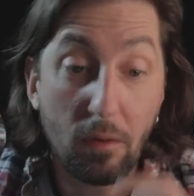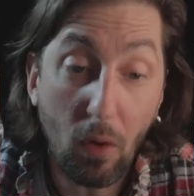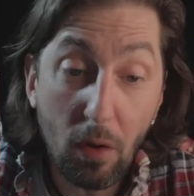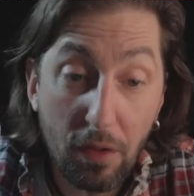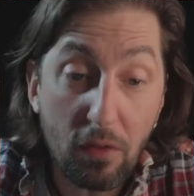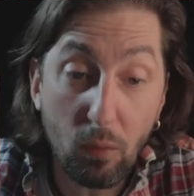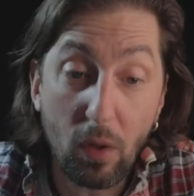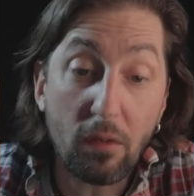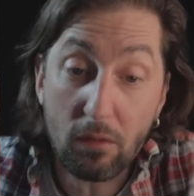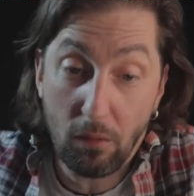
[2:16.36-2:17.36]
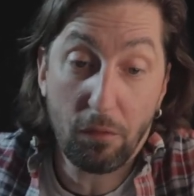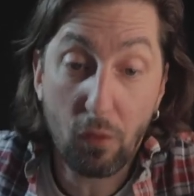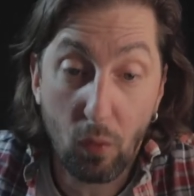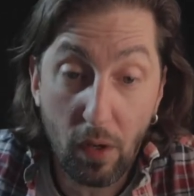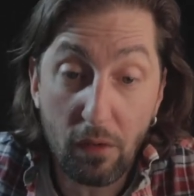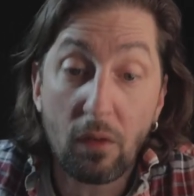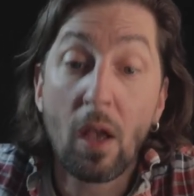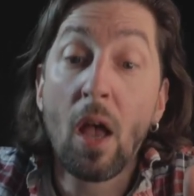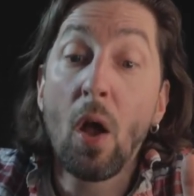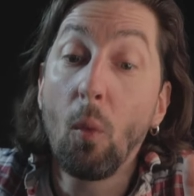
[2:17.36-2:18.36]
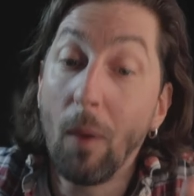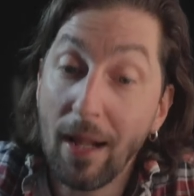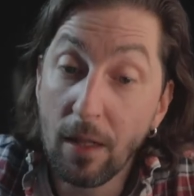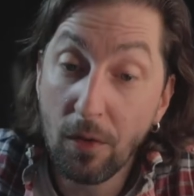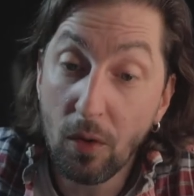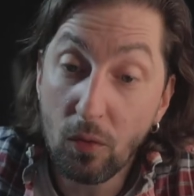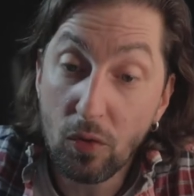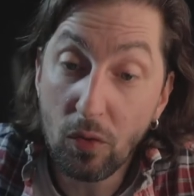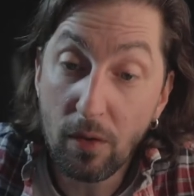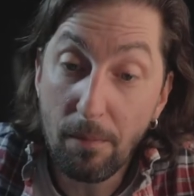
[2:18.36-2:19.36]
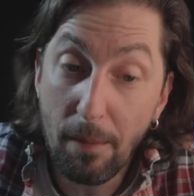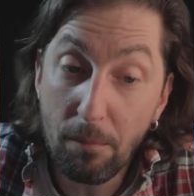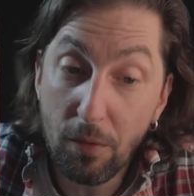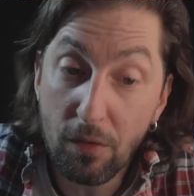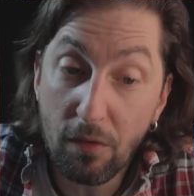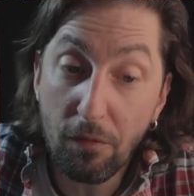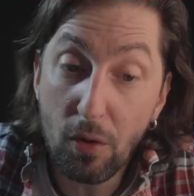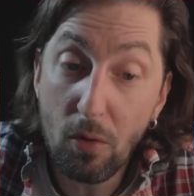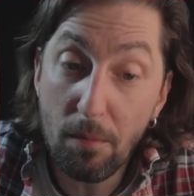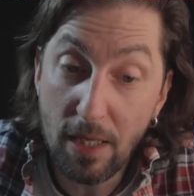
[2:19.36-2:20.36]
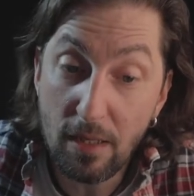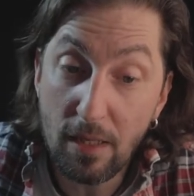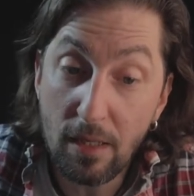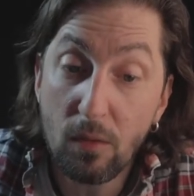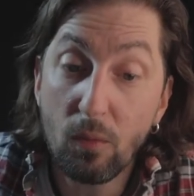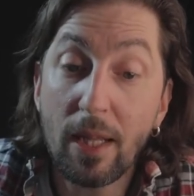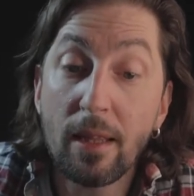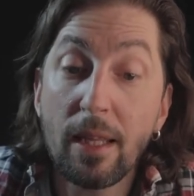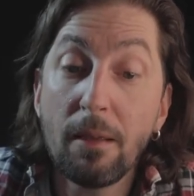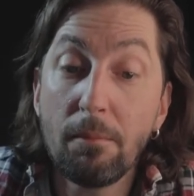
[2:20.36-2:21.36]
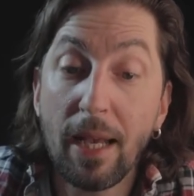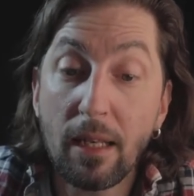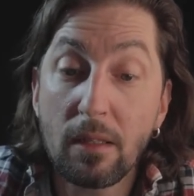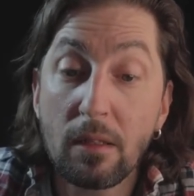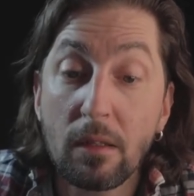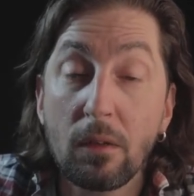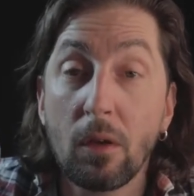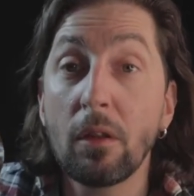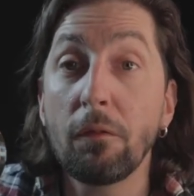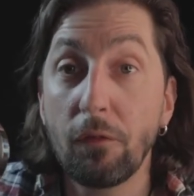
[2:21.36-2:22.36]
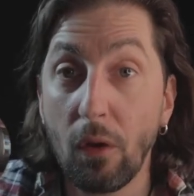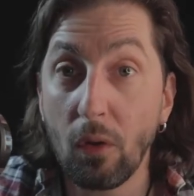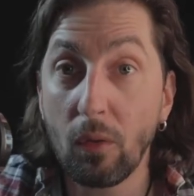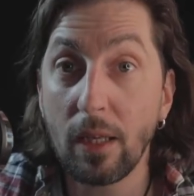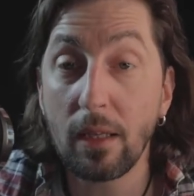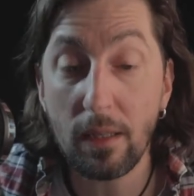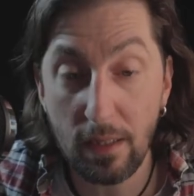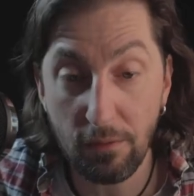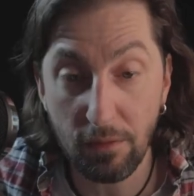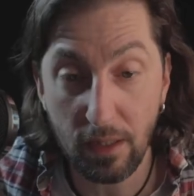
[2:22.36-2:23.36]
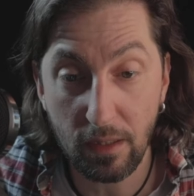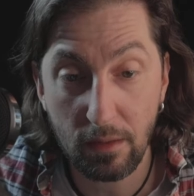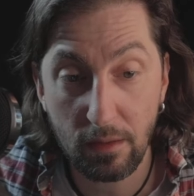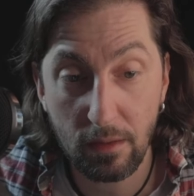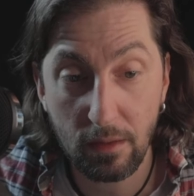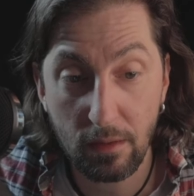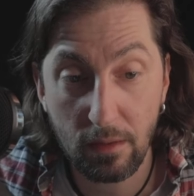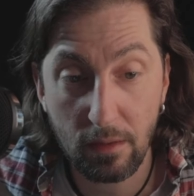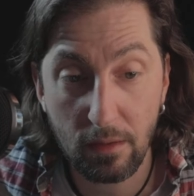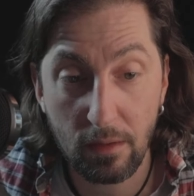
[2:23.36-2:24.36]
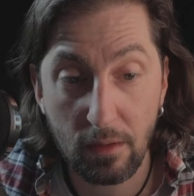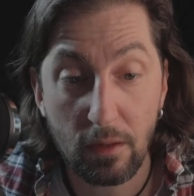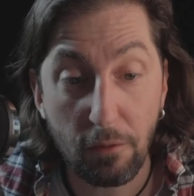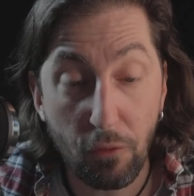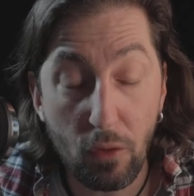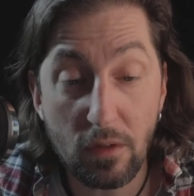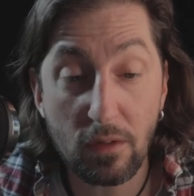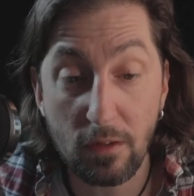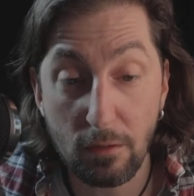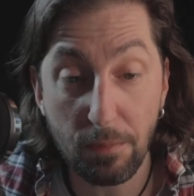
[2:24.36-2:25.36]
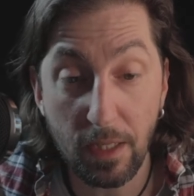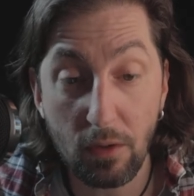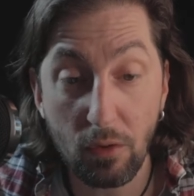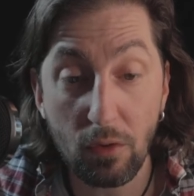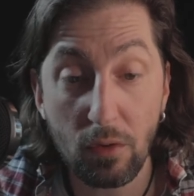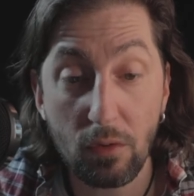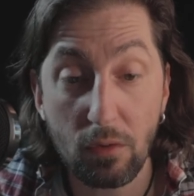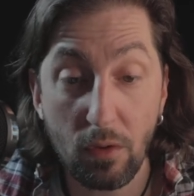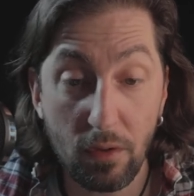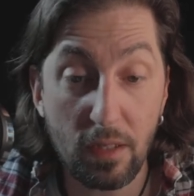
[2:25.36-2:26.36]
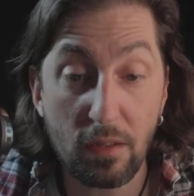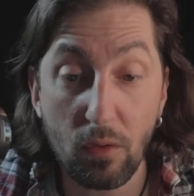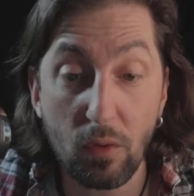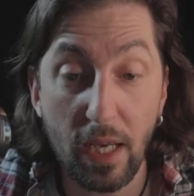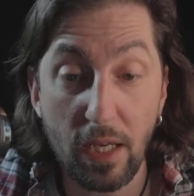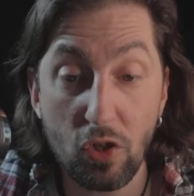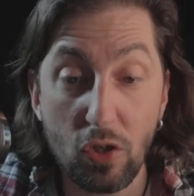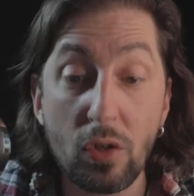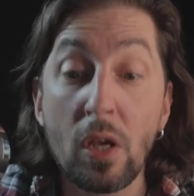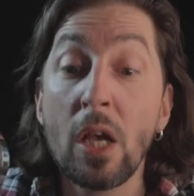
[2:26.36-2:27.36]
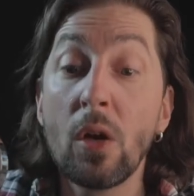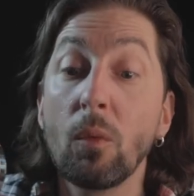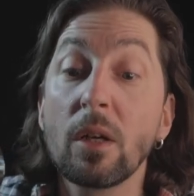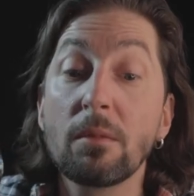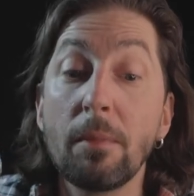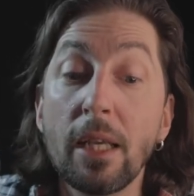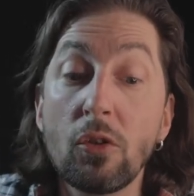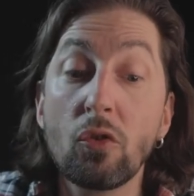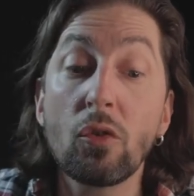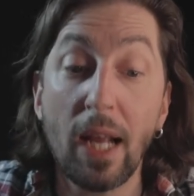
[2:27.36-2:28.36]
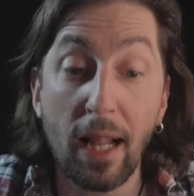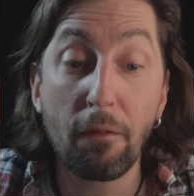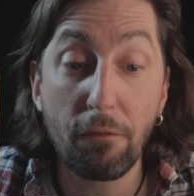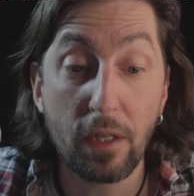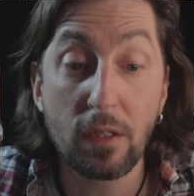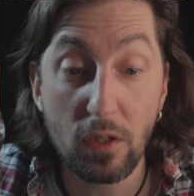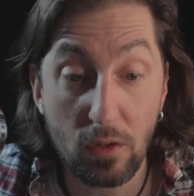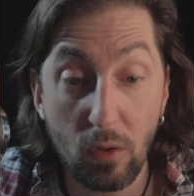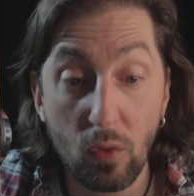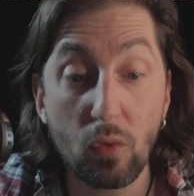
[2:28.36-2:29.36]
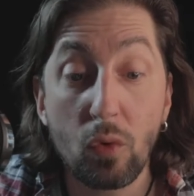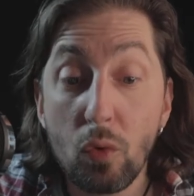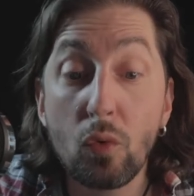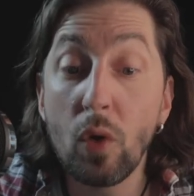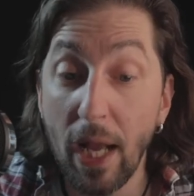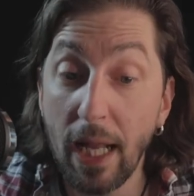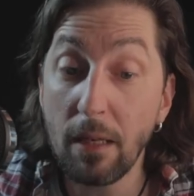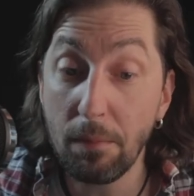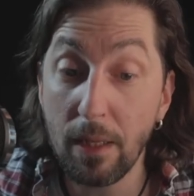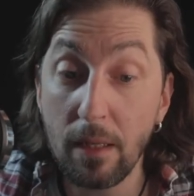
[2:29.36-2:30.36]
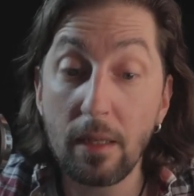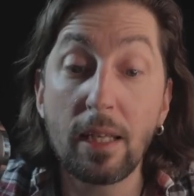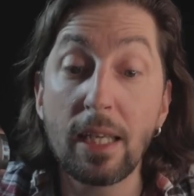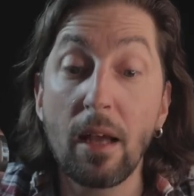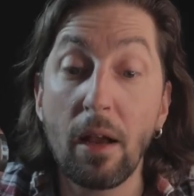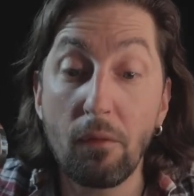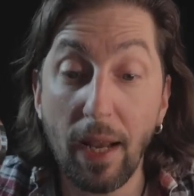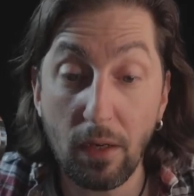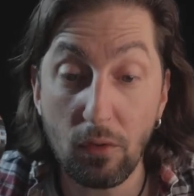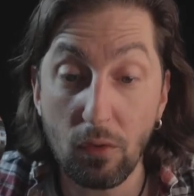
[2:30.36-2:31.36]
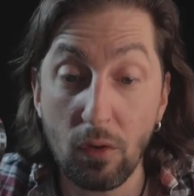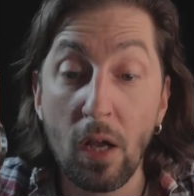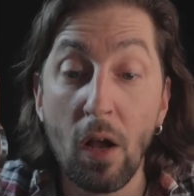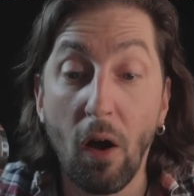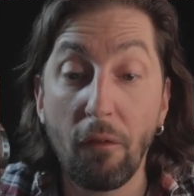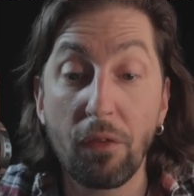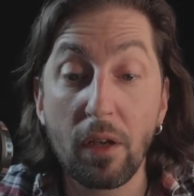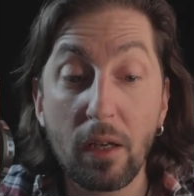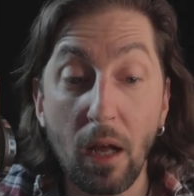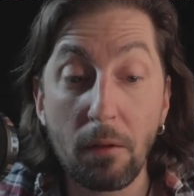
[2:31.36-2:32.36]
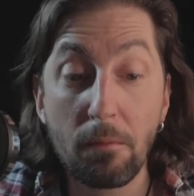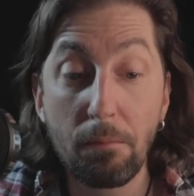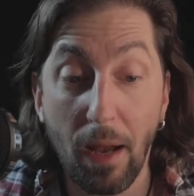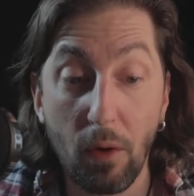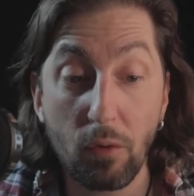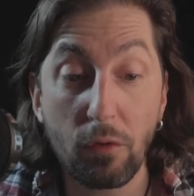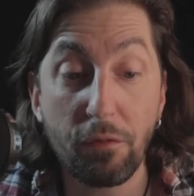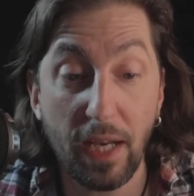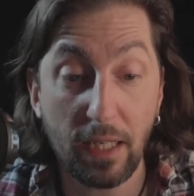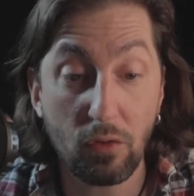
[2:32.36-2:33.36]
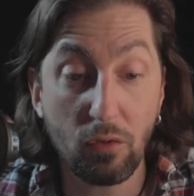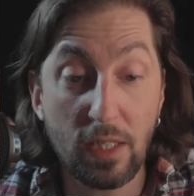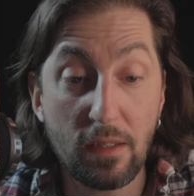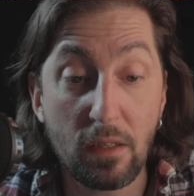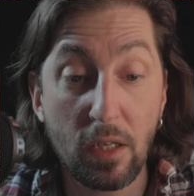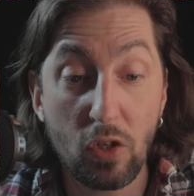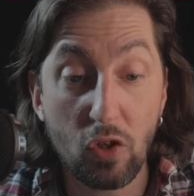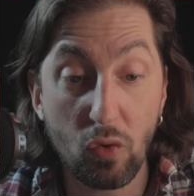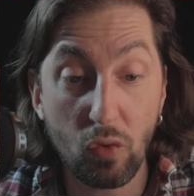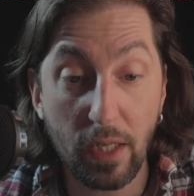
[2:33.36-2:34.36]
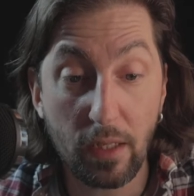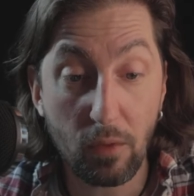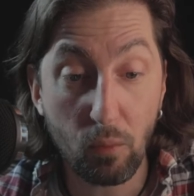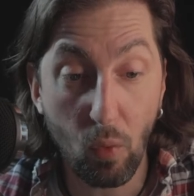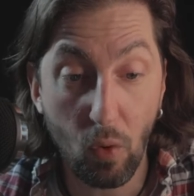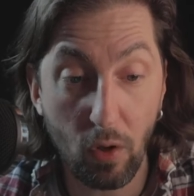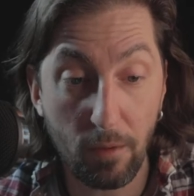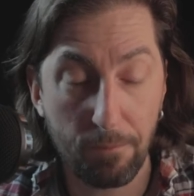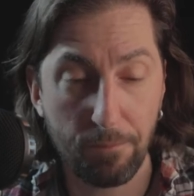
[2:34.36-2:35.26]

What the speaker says: All this was, of course, well known to the members of the committee when they met on the following evening. The first speaker on this occasion was Major Elphinstone, who had been the director of the gunpowder factories during the war.